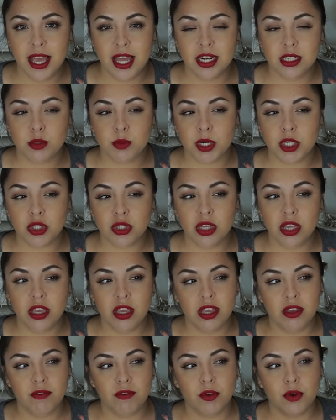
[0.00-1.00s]
And
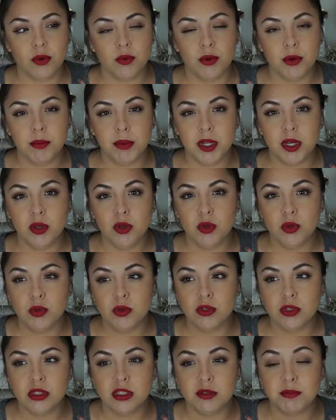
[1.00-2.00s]
especially if you're a woman
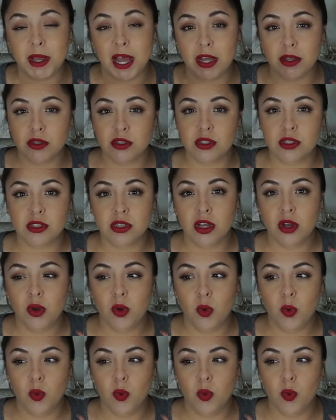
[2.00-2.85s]
whose spouse